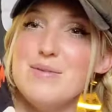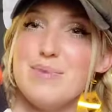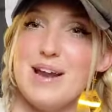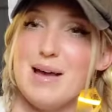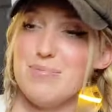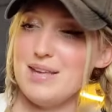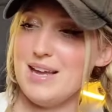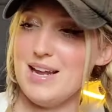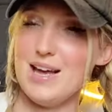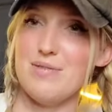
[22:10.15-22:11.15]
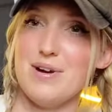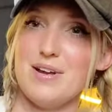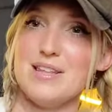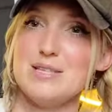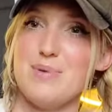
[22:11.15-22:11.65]
But I plan on
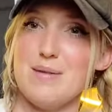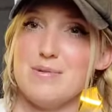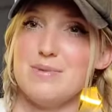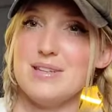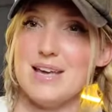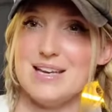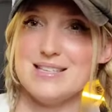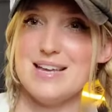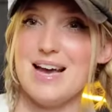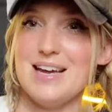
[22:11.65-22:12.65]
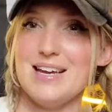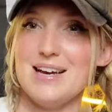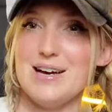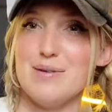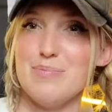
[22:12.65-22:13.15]
wearing this probably like tied
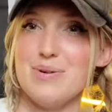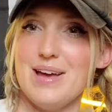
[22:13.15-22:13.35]
up